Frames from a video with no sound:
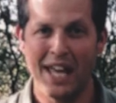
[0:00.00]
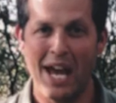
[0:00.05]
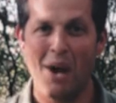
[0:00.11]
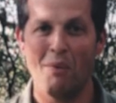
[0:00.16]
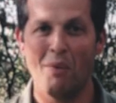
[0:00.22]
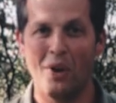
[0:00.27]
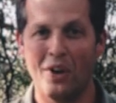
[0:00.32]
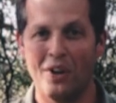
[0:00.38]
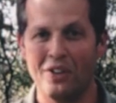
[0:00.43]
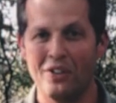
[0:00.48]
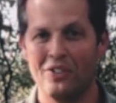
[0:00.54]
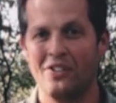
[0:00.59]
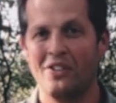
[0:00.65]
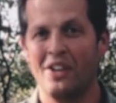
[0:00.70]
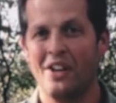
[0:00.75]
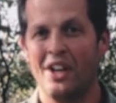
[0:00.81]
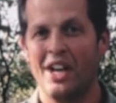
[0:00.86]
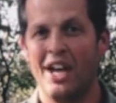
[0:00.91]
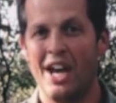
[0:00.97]
that was
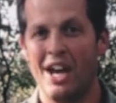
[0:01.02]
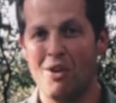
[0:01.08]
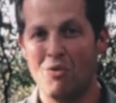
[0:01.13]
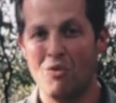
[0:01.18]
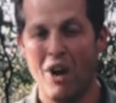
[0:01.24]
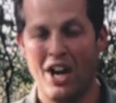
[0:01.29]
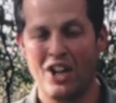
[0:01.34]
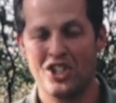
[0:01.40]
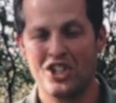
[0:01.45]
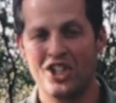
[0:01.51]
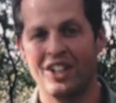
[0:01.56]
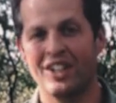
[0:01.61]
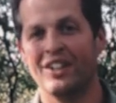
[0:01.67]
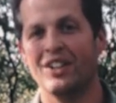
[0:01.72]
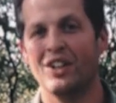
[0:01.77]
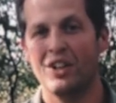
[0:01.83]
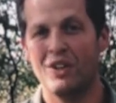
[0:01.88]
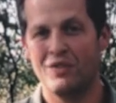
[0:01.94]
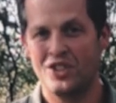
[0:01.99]
a
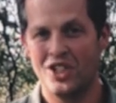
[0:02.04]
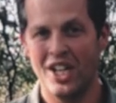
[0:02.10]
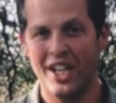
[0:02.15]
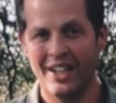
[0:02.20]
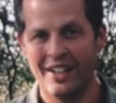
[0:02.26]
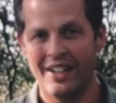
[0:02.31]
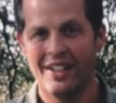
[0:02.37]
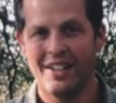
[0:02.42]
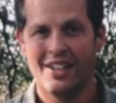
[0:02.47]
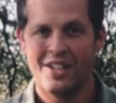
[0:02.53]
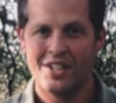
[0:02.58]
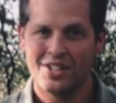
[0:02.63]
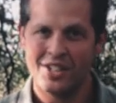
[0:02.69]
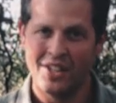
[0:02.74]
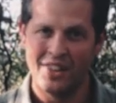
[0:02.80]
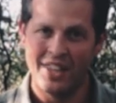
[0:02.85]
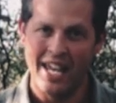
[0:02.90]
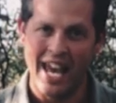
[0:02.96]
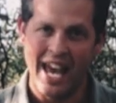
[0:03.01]
ration of gin.
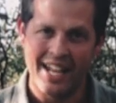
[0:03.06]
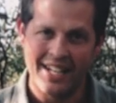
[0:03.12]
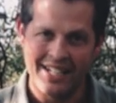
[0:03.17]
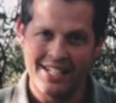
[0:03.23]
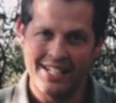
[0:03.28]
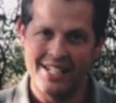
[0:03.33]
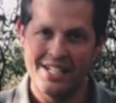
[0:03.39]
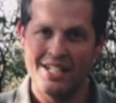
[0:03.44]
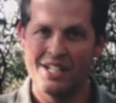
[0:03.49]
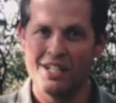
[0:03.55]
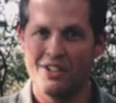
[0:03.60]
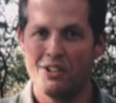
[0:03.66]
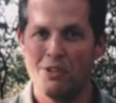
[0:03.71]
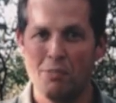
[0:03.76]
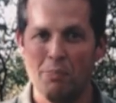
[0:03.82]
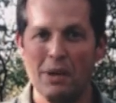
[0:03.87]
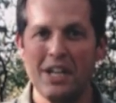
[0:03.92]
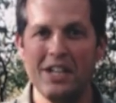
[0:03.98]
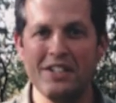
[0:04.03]
So they added an
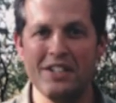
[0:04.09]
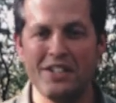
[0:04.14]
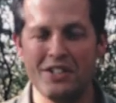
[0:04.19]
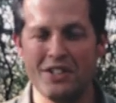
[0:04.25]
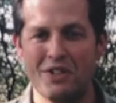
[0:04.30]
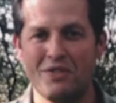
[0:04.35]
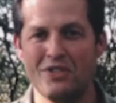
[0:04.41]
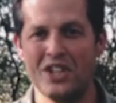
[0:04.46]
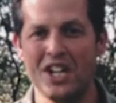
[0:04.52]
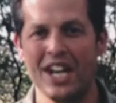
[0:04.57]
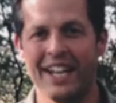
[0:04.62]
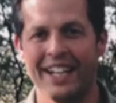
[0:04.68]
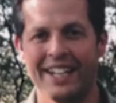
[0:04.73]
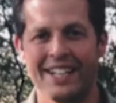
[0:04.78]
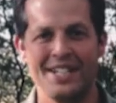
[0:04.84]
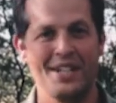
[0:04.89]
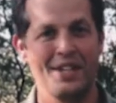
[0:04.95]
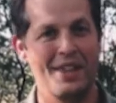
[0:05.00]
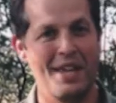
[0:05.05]
expedient of
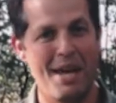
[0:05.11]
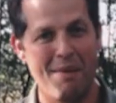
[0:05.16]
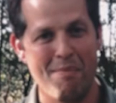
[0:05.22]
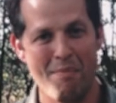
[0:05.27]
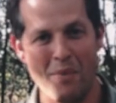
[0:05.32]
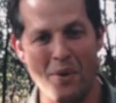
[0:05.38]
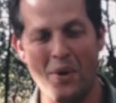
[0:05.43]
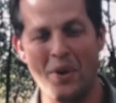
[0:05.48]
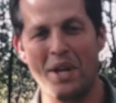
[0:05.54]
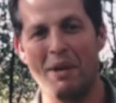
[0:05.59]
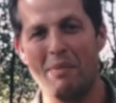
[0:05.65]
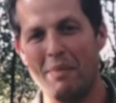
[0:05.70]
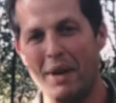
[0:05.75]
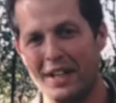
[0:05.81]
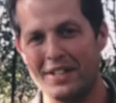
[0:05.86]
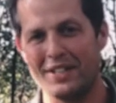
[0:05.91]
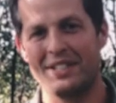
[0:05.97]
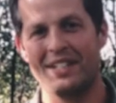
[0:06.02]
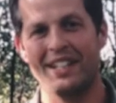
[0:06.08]
gin to their morning
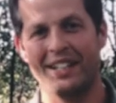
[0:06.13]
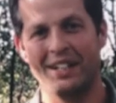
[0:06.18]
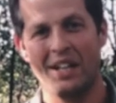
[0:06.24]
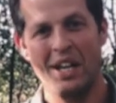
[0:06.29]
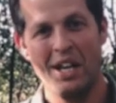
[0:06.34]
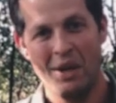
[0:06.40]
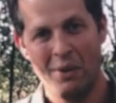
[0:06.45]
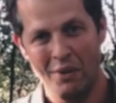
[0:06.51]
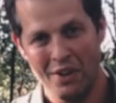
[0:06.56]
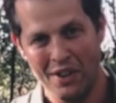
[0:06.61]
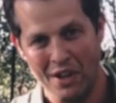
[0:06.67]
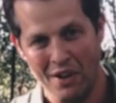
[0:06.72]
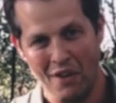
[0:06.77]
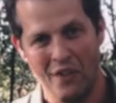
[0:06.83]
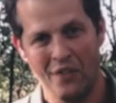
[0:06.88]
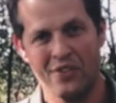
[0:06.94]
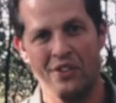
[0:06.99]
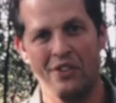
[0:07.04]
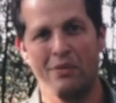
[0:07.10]
medicine with their
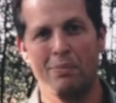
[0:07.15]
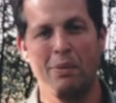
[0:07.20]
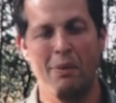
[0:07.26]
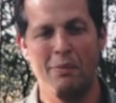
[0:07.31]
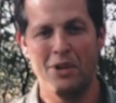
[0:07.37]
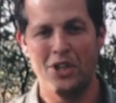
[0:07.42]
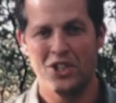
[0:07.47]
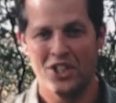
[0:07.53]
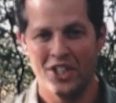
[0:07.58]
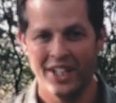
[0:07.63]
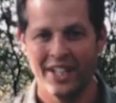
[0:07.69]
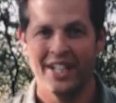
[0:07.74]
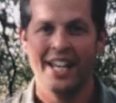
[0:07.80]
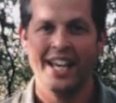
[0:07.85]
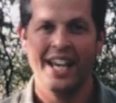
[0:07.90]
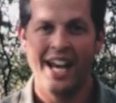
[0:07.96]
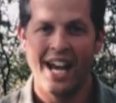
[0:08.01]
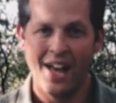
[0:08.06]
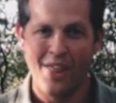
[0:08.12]
officers' permission,
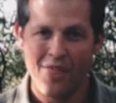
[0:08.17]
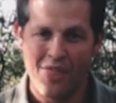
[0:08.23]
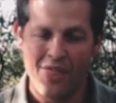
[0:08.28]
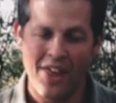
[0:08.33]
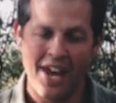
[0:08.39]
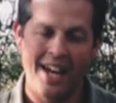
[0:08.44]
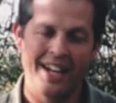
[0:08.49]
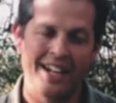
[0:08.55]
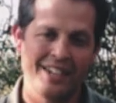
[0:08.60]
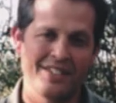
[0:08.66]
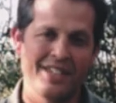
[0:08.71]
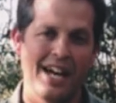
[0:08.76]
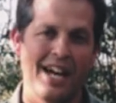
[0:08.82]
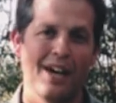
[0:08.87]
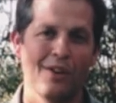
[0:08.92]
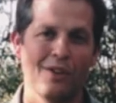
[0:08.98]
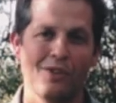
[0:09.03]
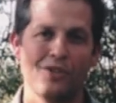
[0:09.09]
and that is how